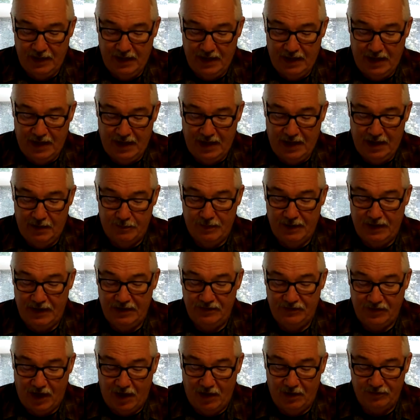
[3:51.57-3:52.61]
uh, but
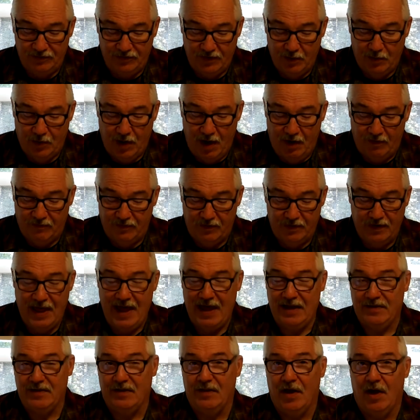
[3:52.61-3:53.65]
he's also offered
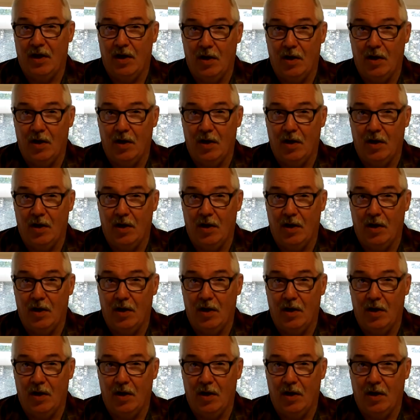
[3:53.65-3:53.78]
that to the